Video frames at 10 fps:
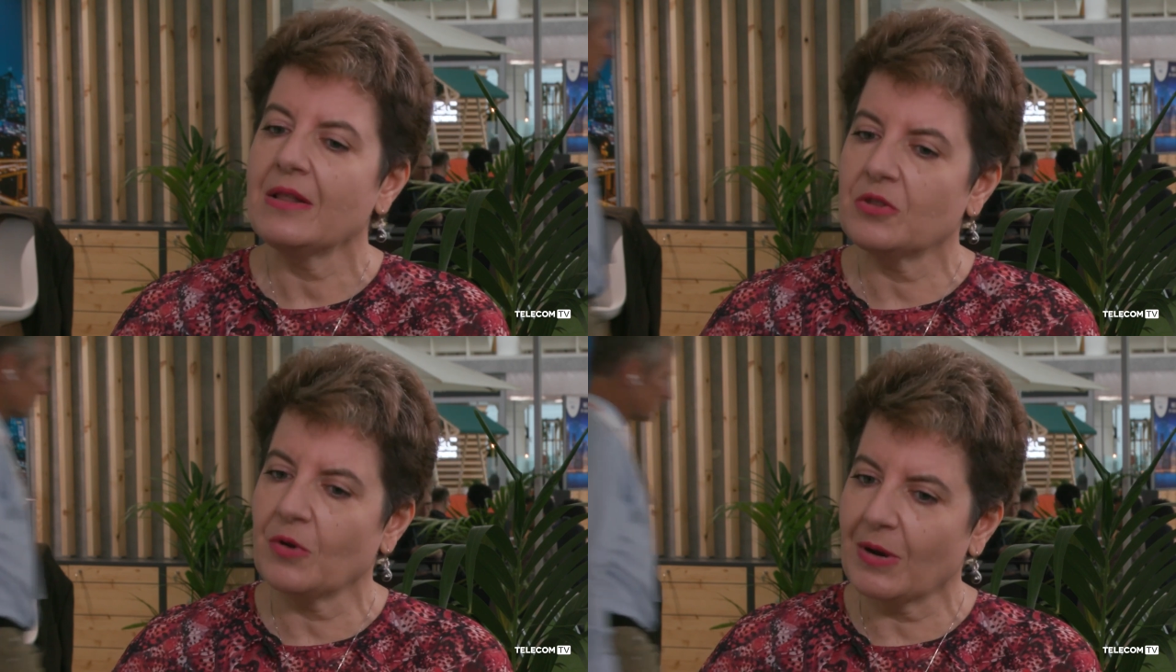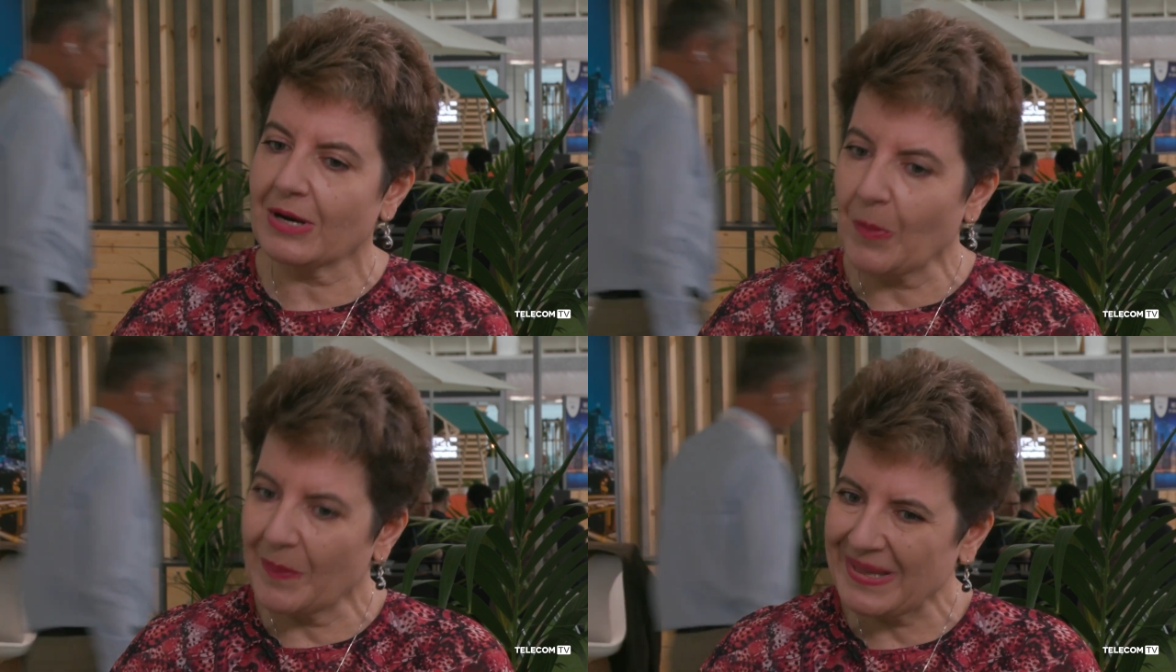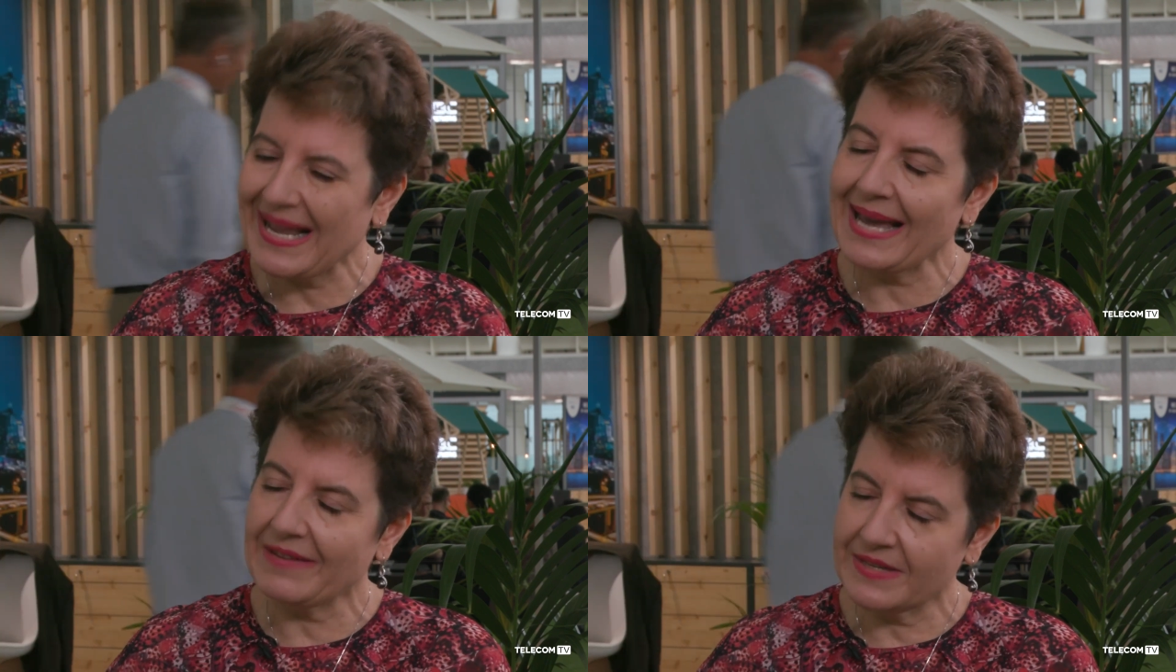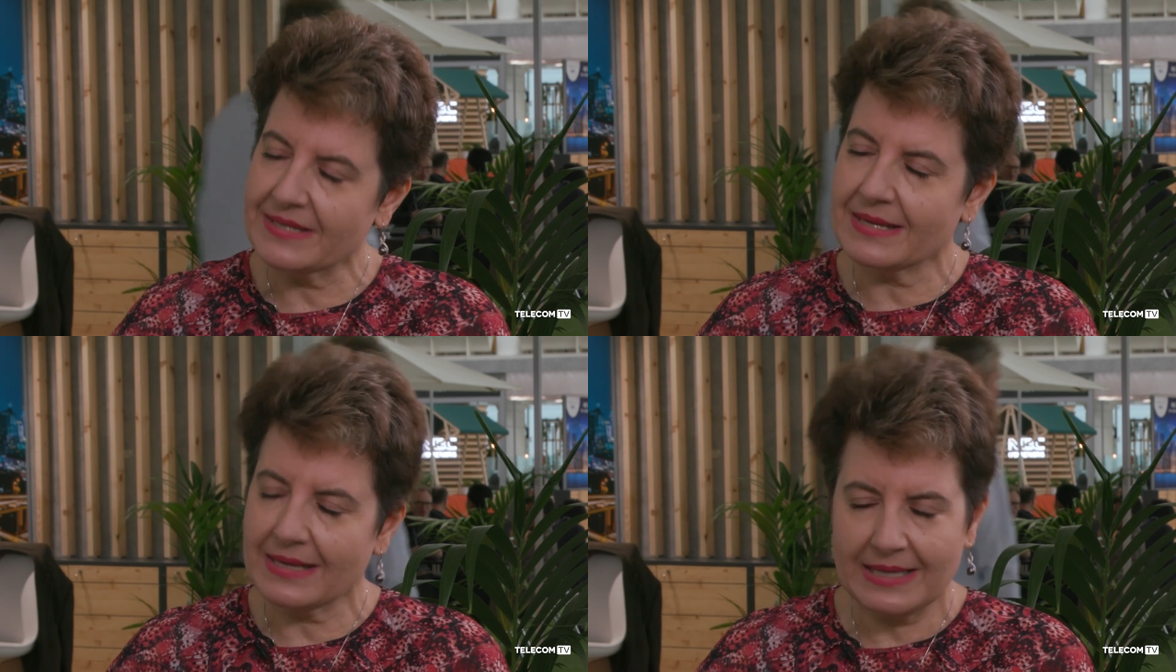to comply
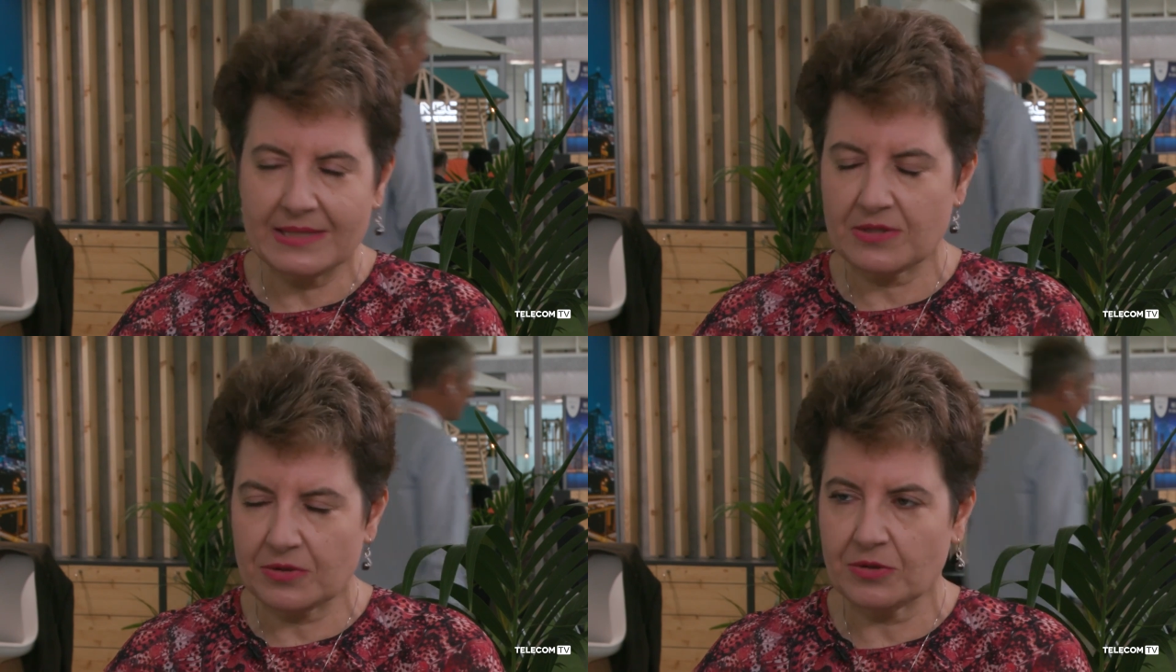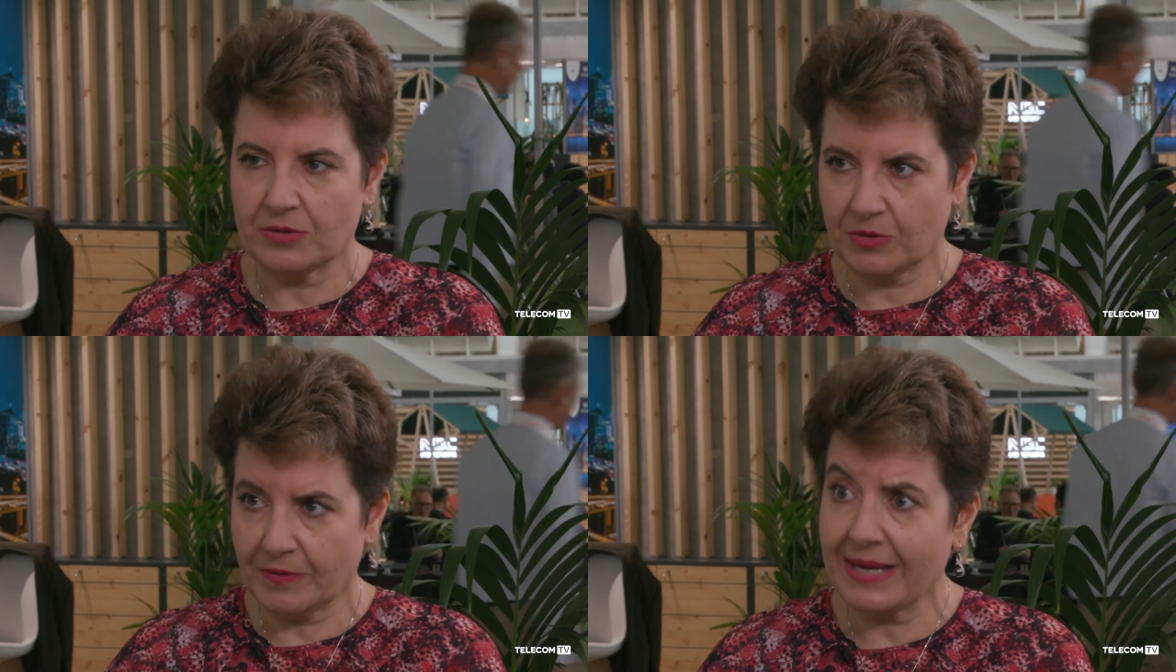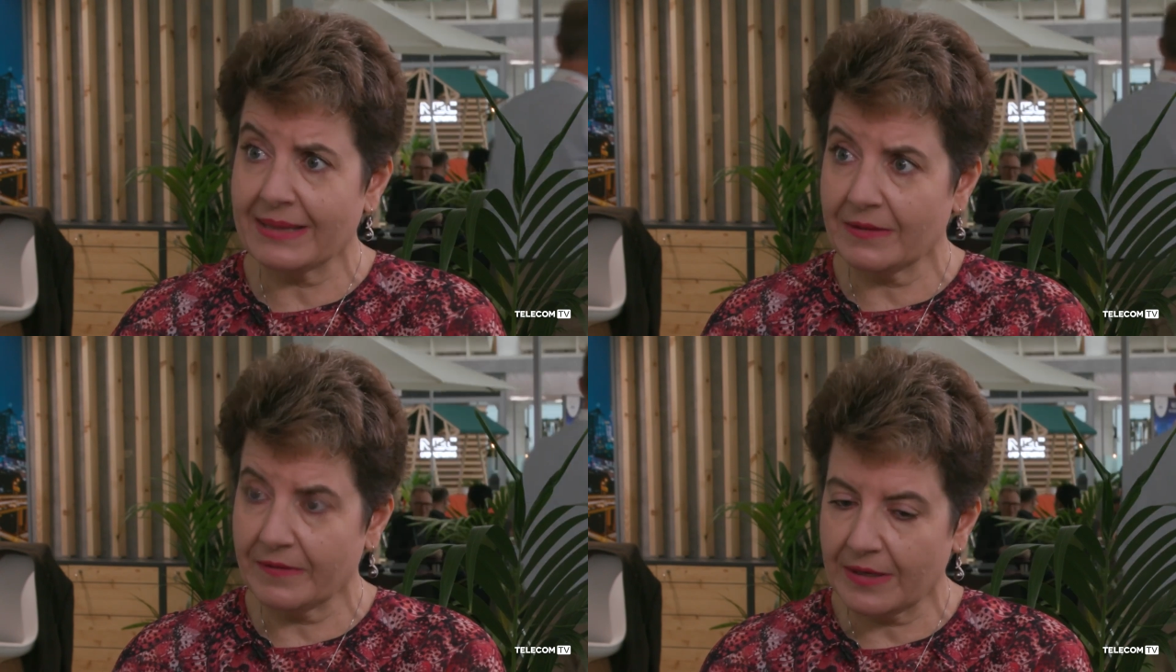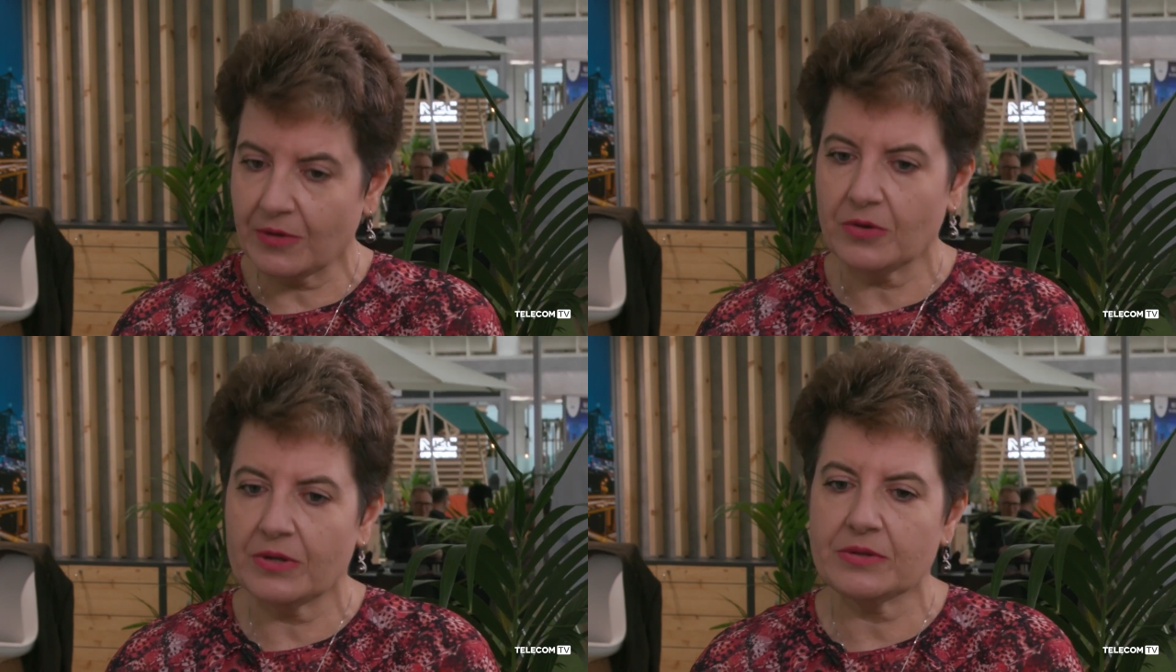with release 2.1 and we are
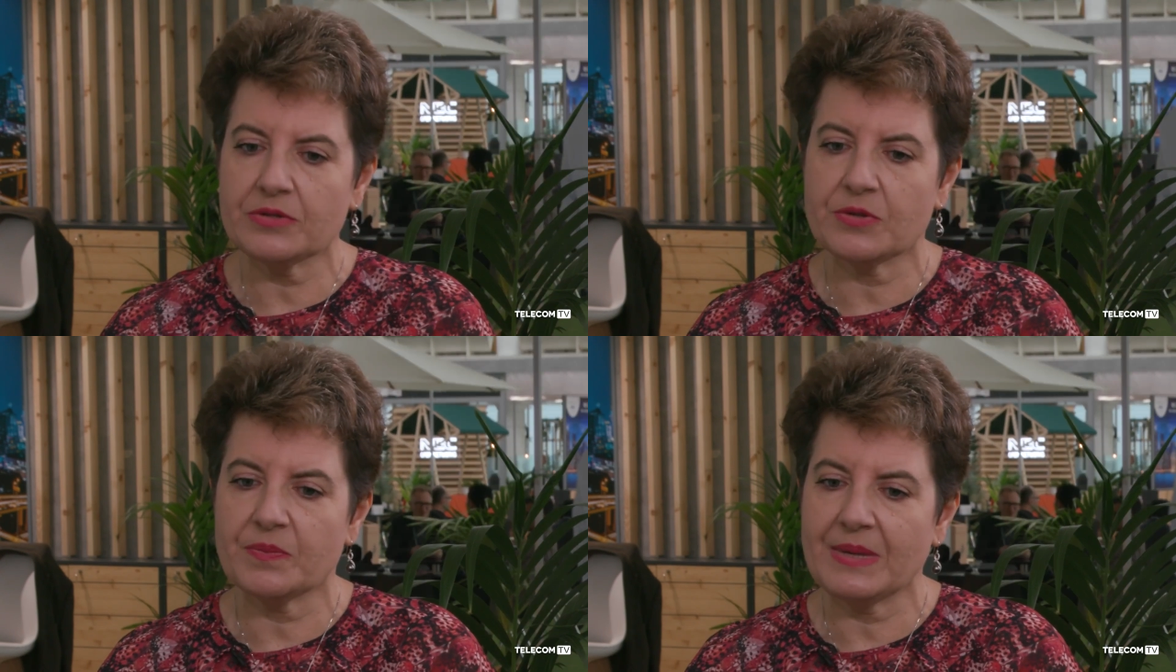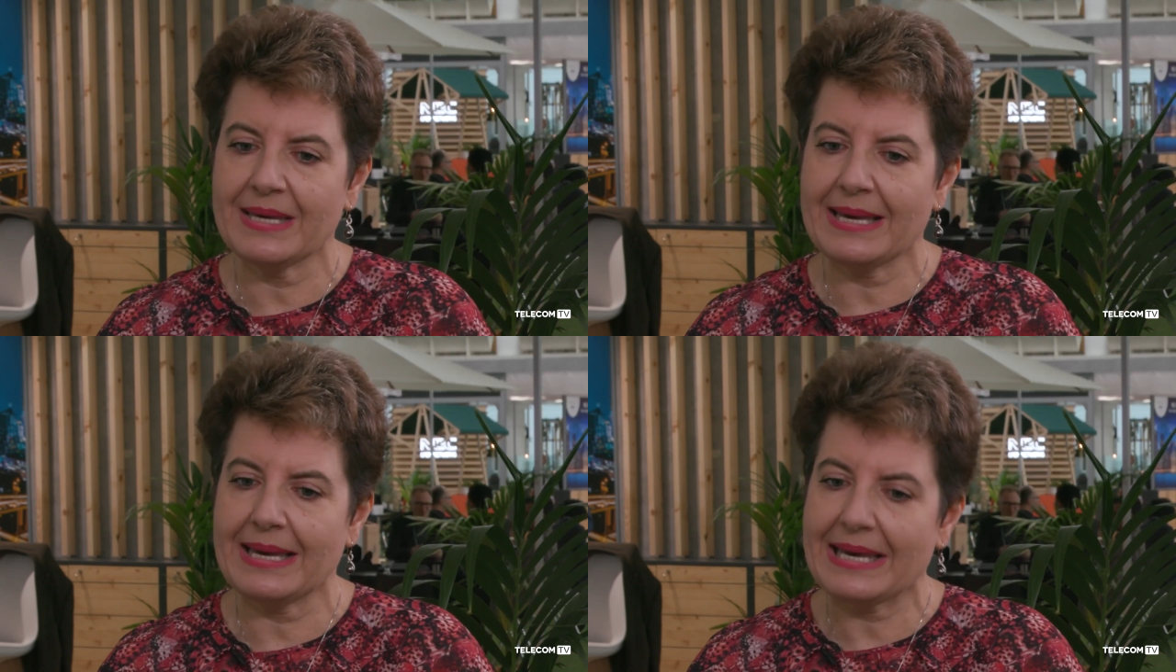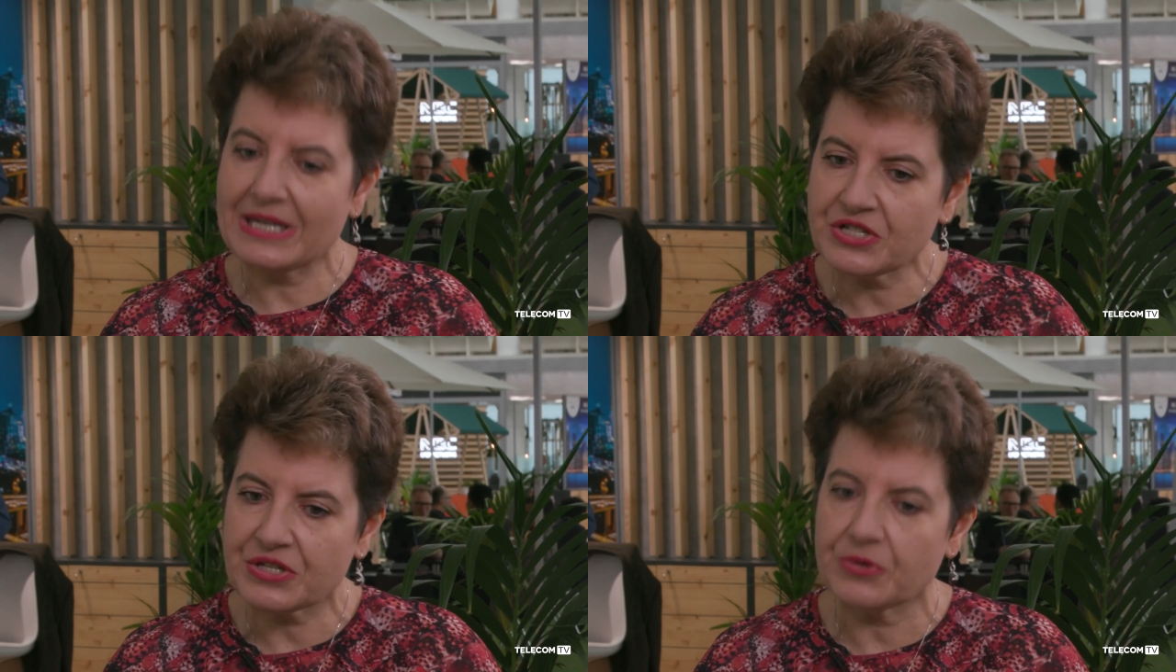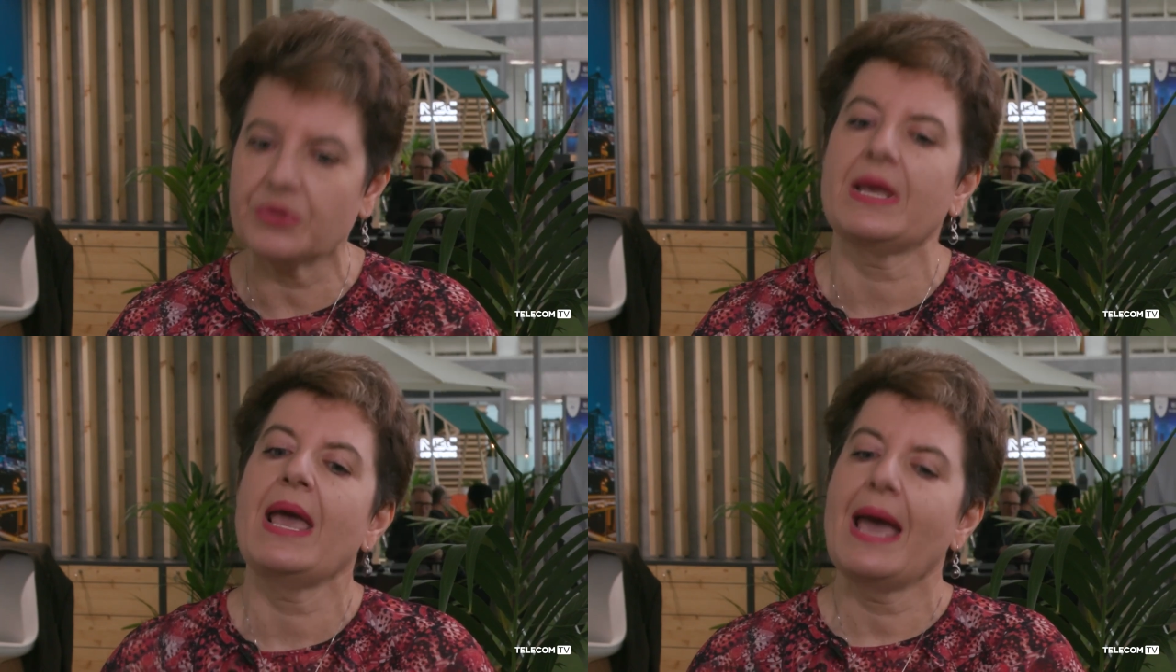going to be issued